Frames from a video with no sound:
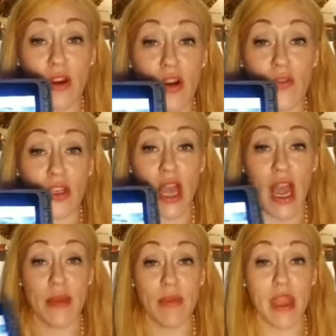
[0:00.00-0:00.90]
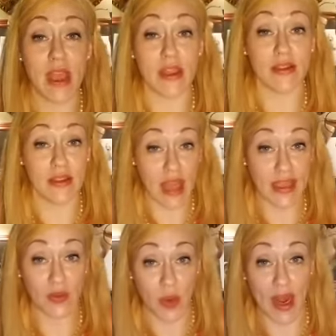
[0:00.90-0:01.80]
time, and that's
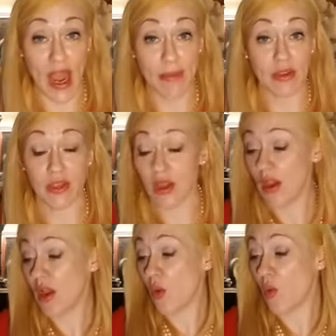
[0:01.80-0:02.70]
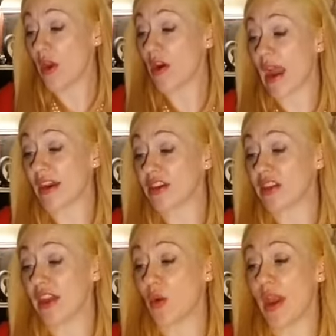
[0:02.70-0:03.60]
what happened. We are actually
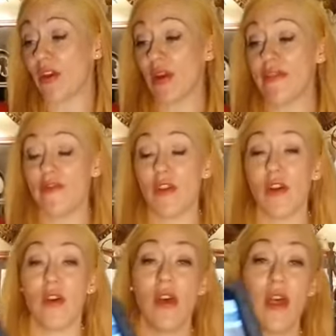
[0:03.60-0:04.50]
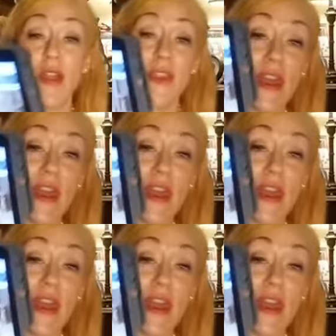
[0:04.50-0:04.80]
quite grateful that it